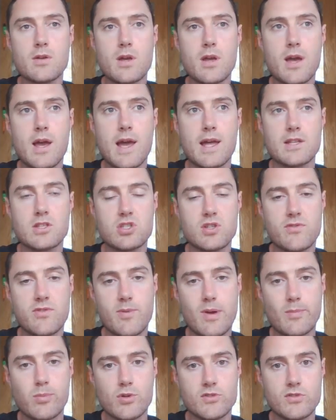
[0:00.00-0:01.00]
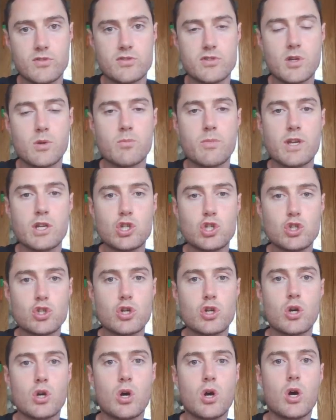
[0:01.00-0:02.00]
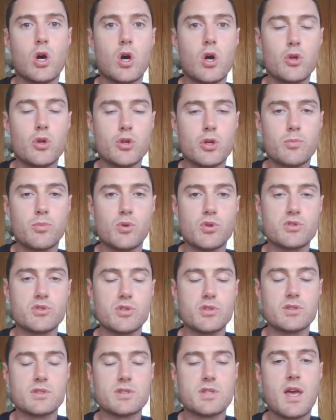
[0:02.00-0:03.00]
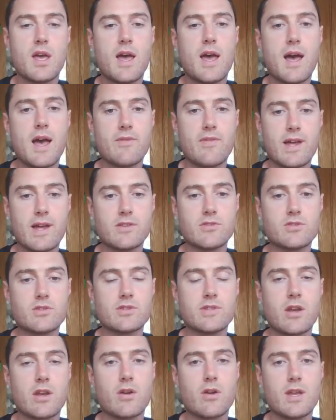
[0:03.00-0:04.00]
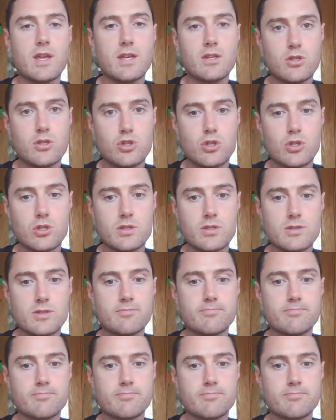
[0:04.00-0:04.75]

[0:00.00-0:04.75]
answer for my puzzle. So make sure all your puzzles have answers that are integers.